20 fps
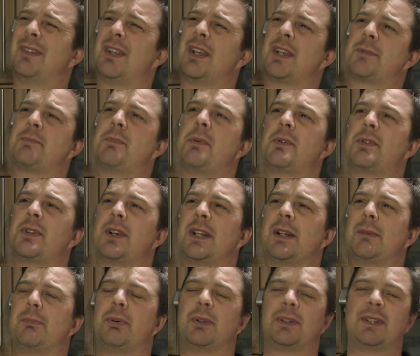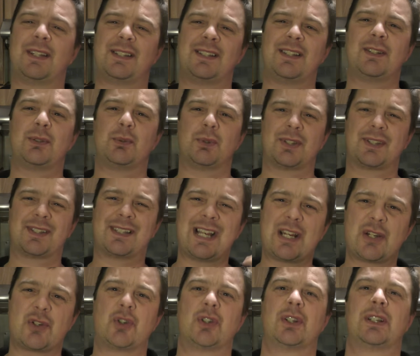I suppose I'm going to put this into a
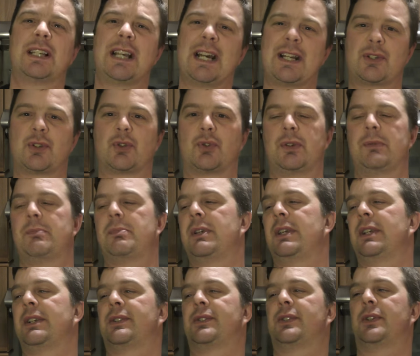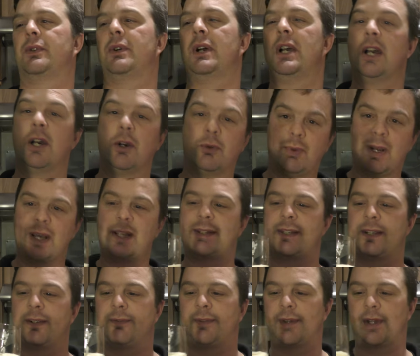session category beer. So
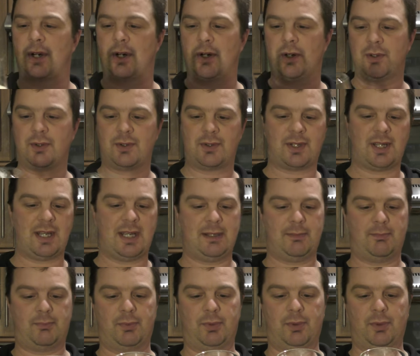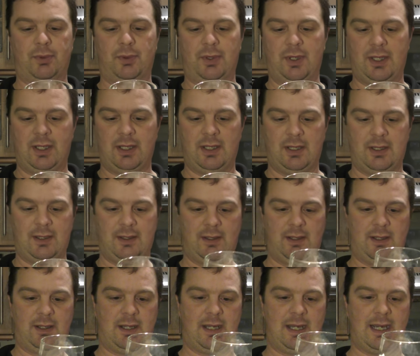rating for the Hogshead Brewery
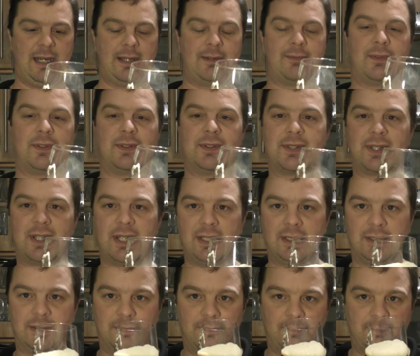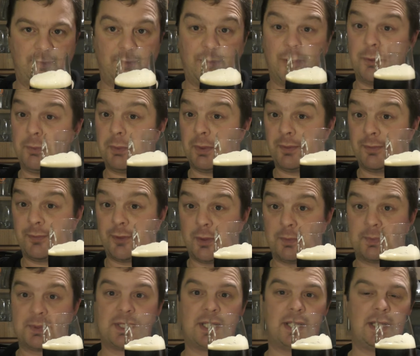Advent Ale, 4.4%
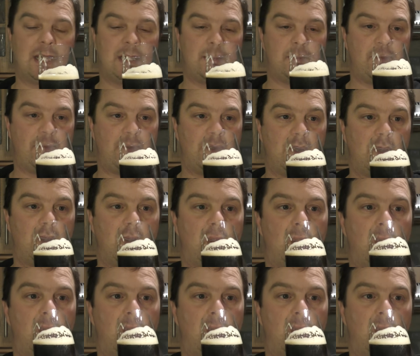ABV.